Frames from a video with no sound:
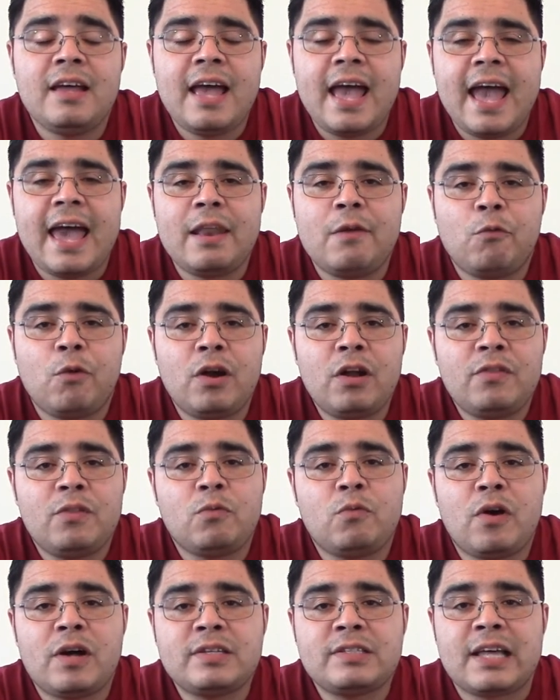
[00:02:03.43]
And one of the
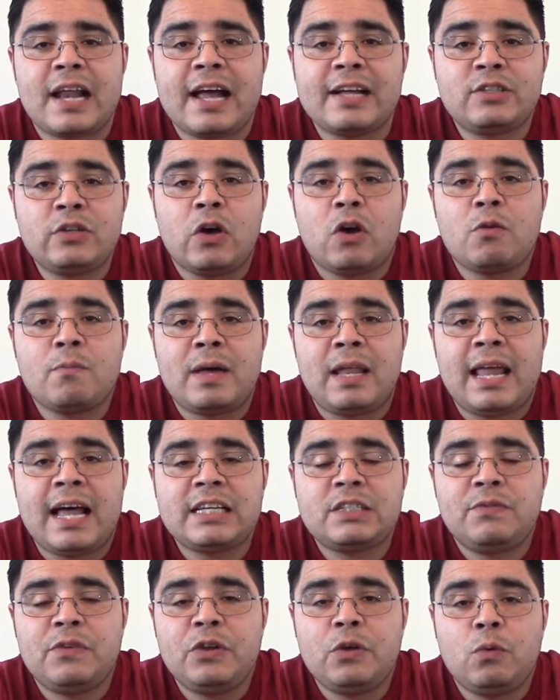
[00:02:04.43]
ones that I talked in my
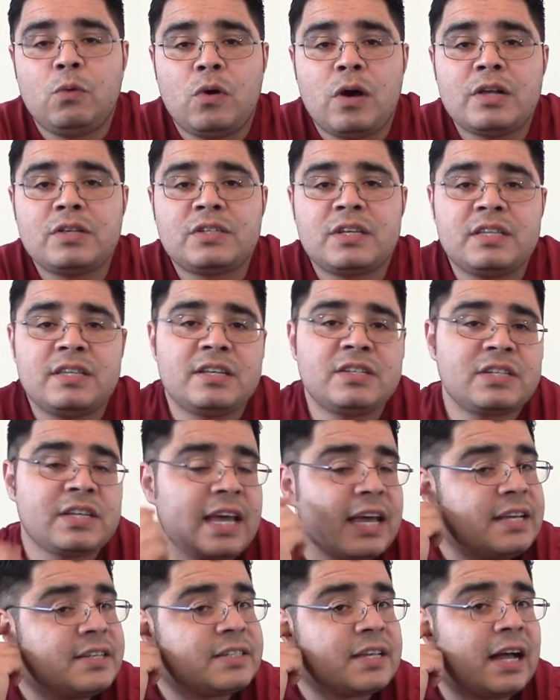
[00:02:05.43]
last video was, in this
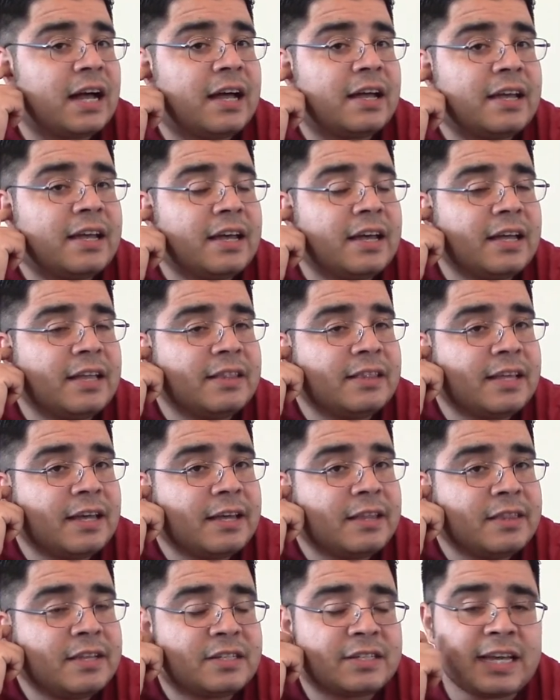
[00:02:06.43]
case, uh, uh
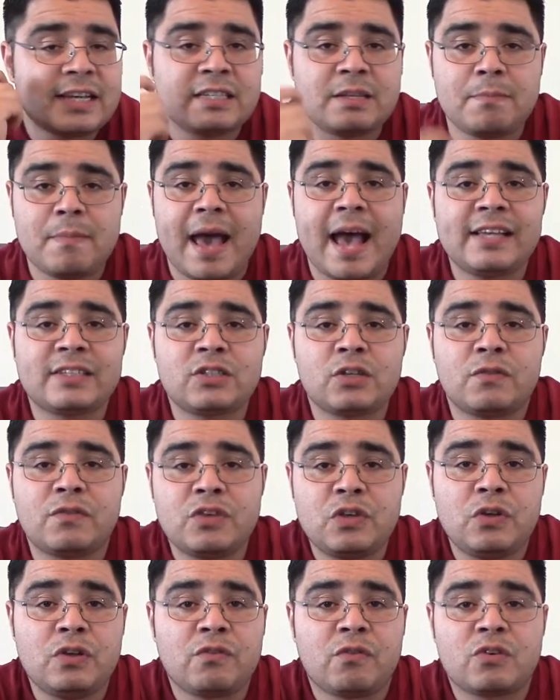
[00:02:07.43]
the, in this case, the Masters of the
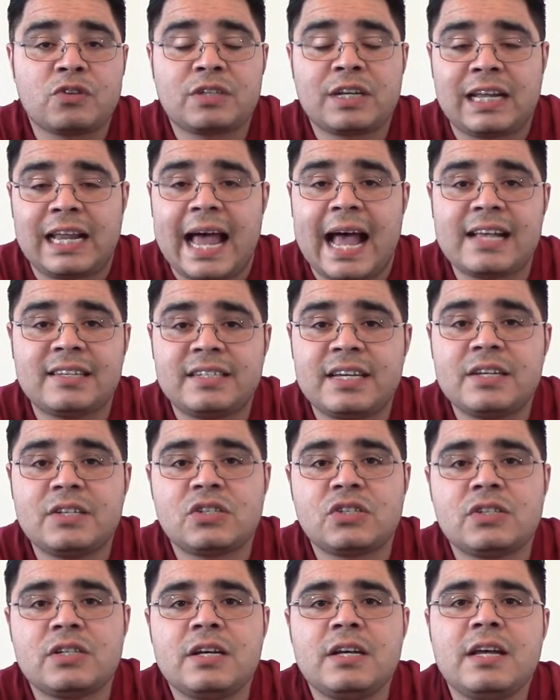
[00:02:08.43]
Universe
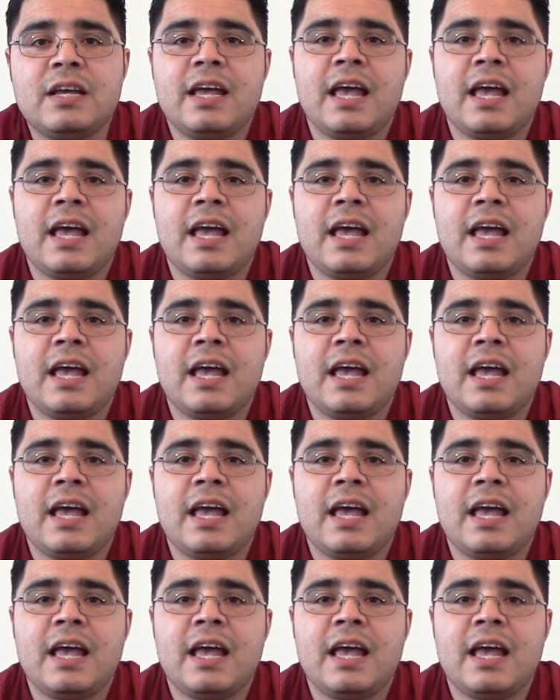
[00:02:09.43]
Classics.